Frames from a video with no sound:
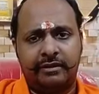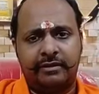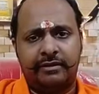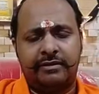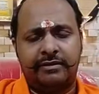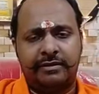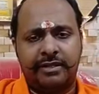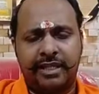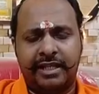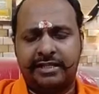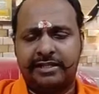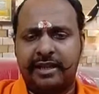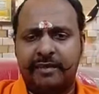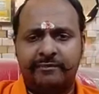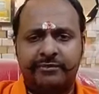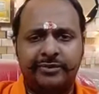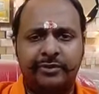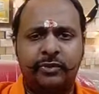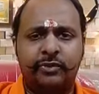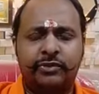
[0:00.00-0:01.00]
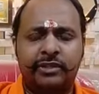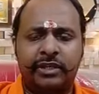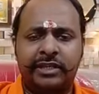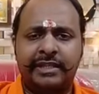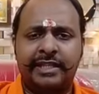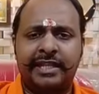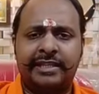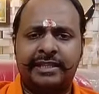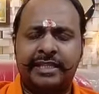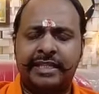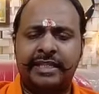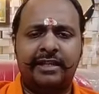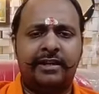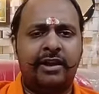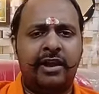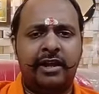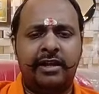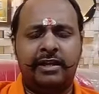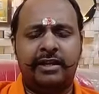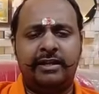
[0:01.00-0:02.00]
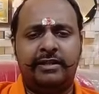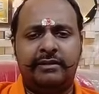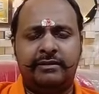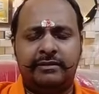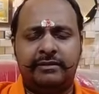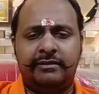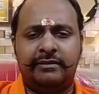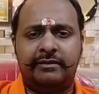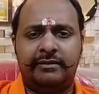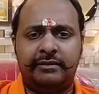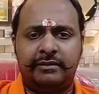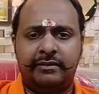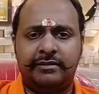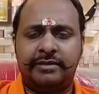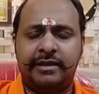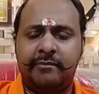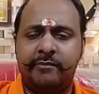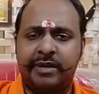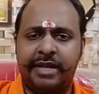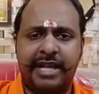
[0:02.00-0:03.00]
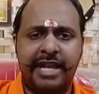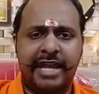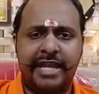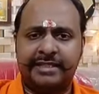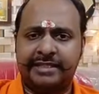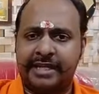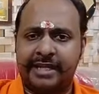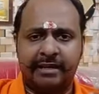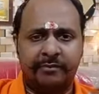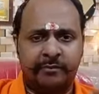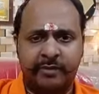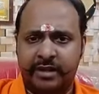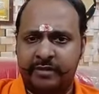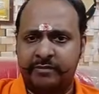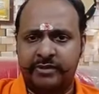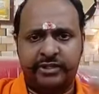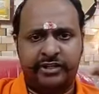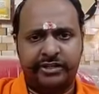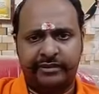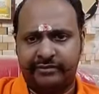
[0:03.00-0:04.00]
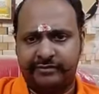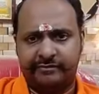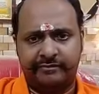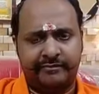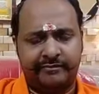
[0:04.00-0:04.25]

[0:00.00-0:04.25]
There is absolutely nothing wrong in somebody asking a permission.